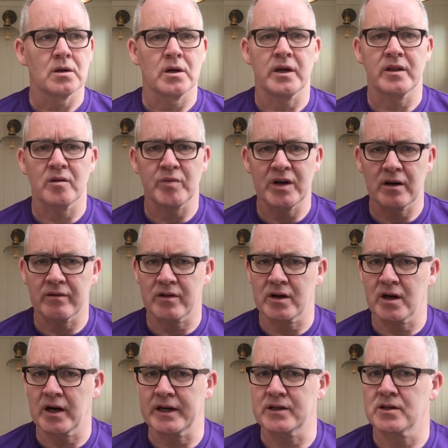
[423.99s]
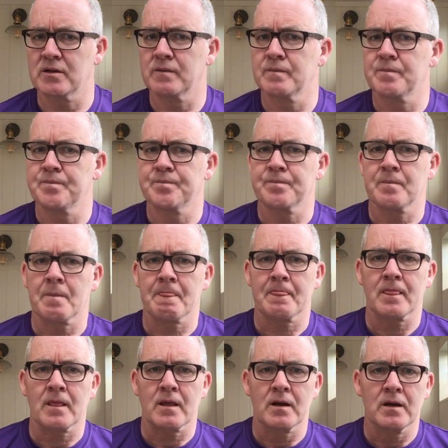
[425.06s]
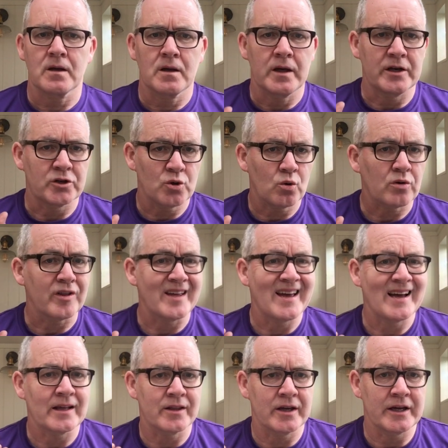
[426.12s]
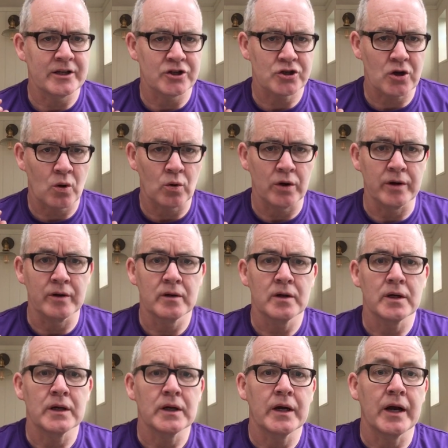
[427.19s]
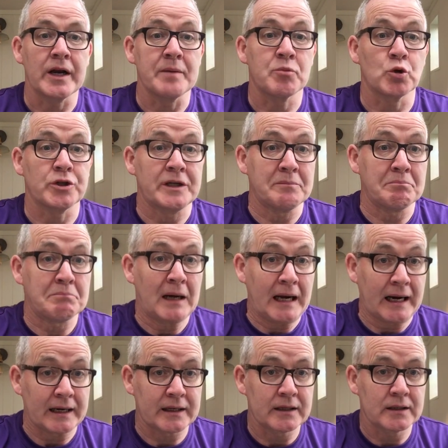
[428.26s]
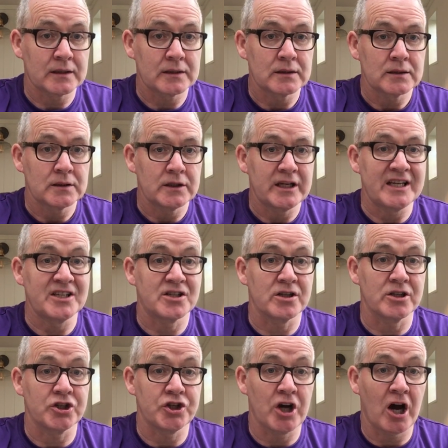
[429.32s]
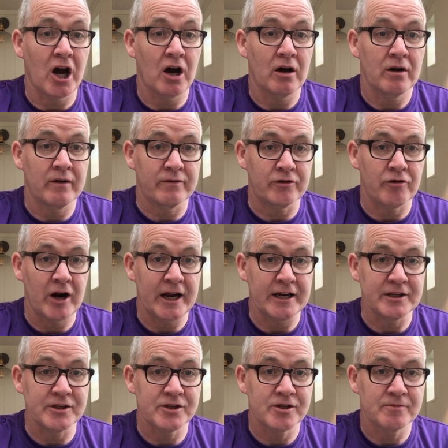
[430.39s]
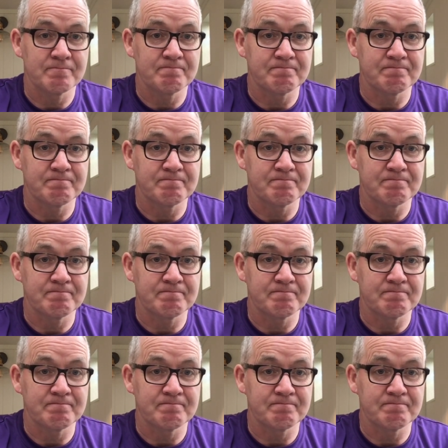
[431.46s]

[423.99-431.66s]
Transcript: And in the middle of the night, he took the egg that he'd stolen and he put it back into the jar of grains.